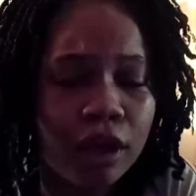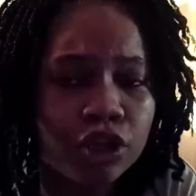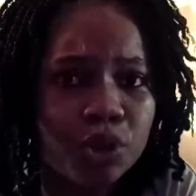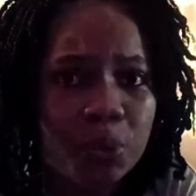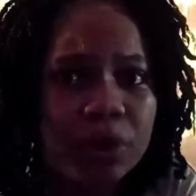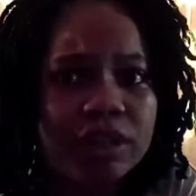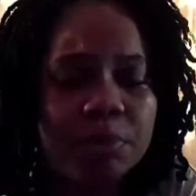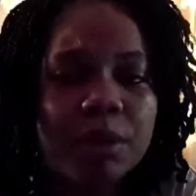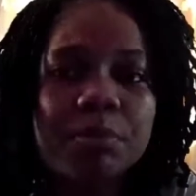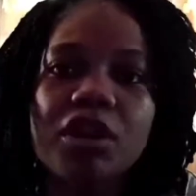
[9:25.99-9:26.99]
towards
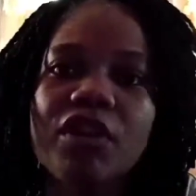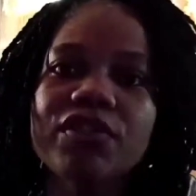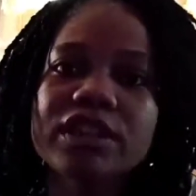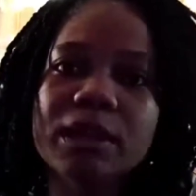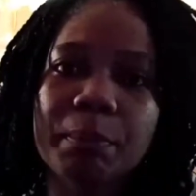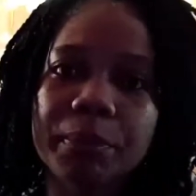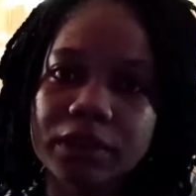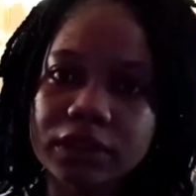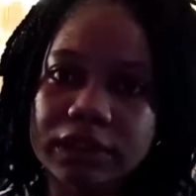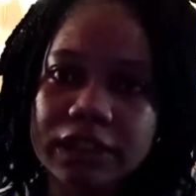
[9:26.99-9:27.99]
people of
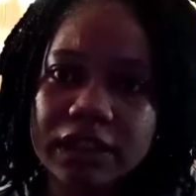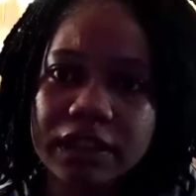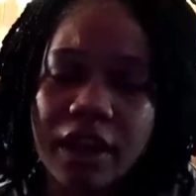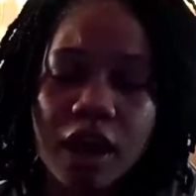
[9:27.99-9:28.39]
disability,